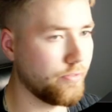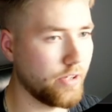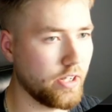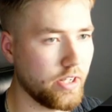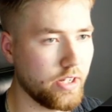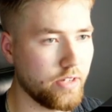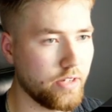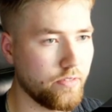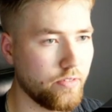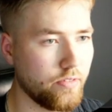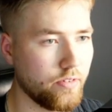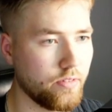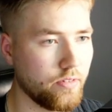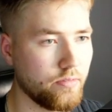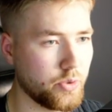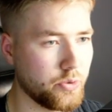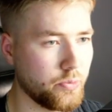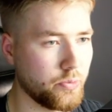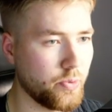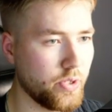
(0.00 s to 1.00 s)
five.
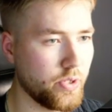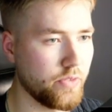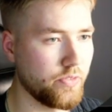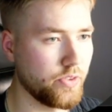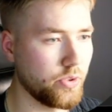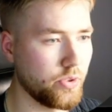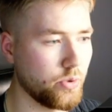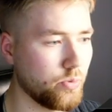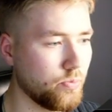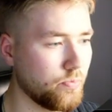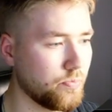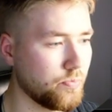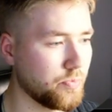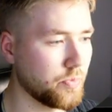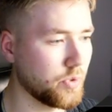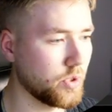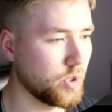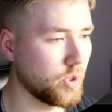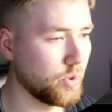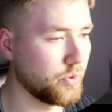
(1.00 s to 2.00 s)
Go to preview,
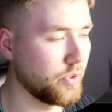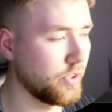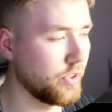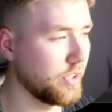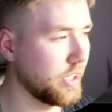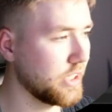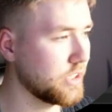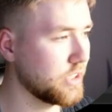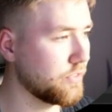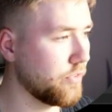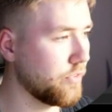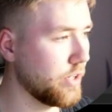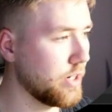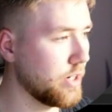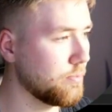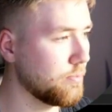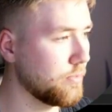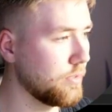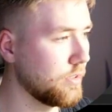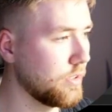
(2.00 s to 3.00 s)
go to the next
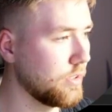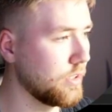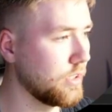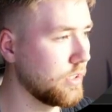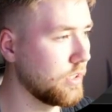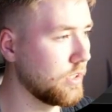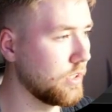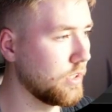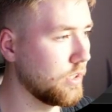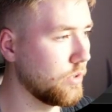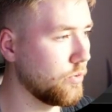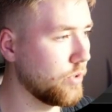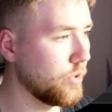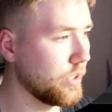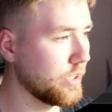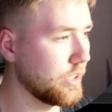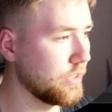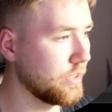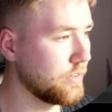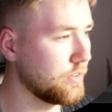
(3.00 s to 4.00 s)
frame,
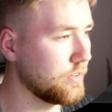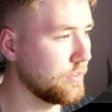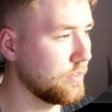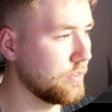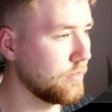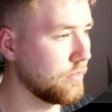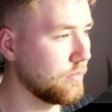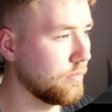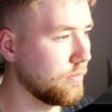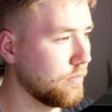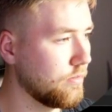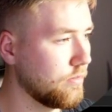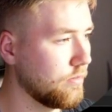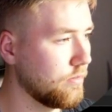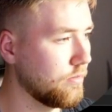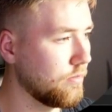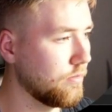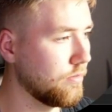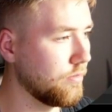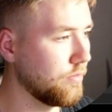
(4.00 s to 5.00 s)
drag it
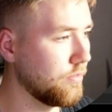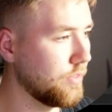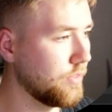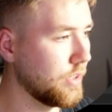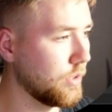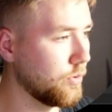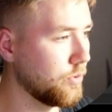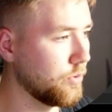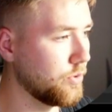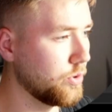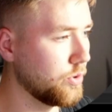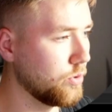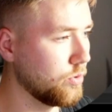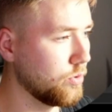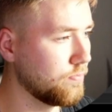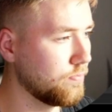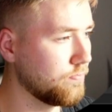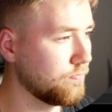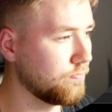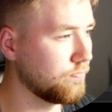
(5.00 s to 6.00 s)
down
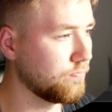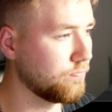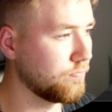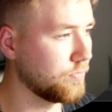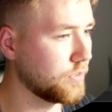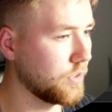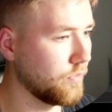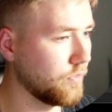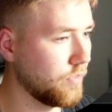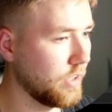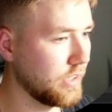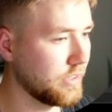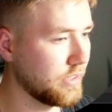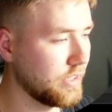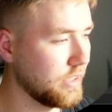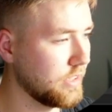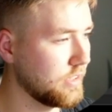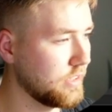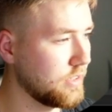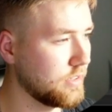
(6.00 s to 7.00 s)
to something
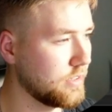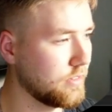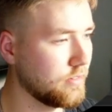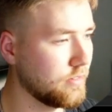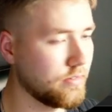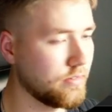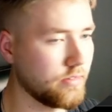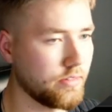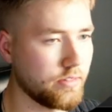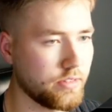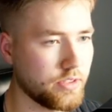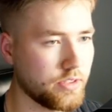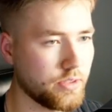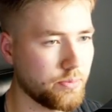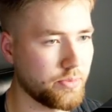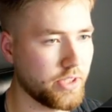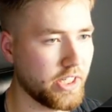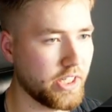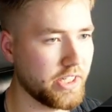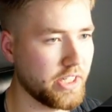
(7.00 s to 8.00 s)
like this,
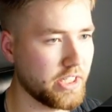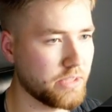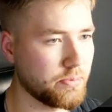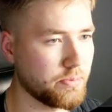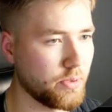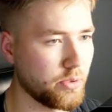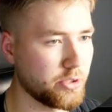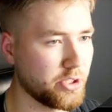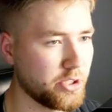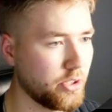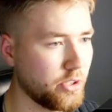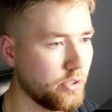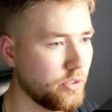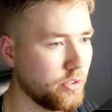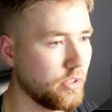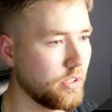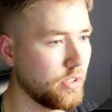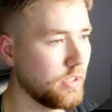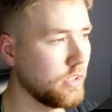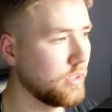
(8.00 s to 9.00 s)
some tiny
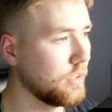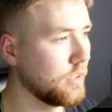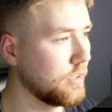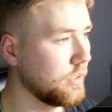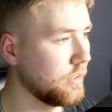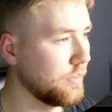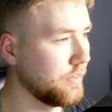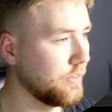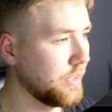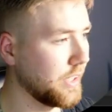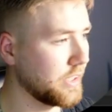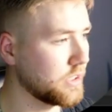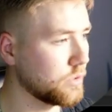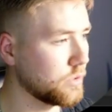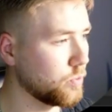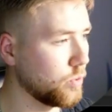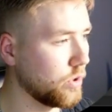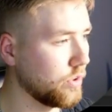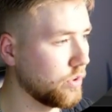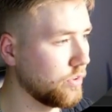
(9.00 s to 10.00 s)
exposure.
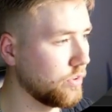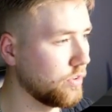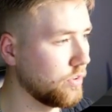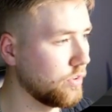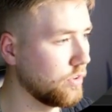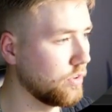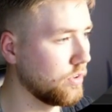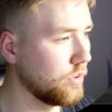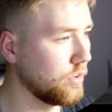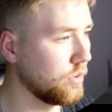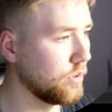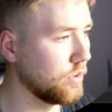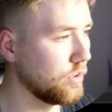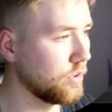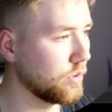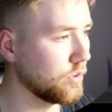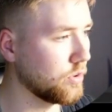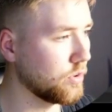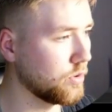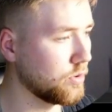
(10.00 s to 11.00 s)
Next one,
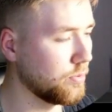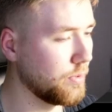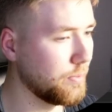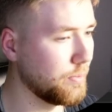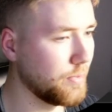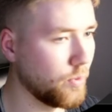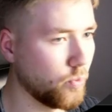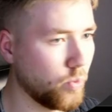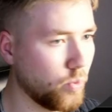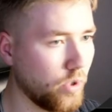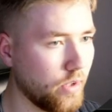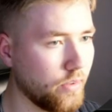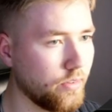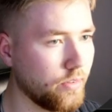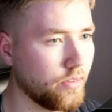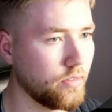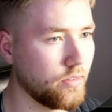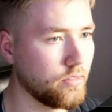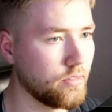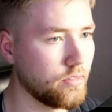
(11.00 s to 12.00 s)
go to maybe
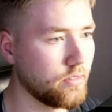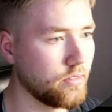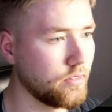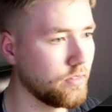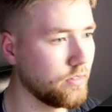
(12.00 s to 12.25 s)
one,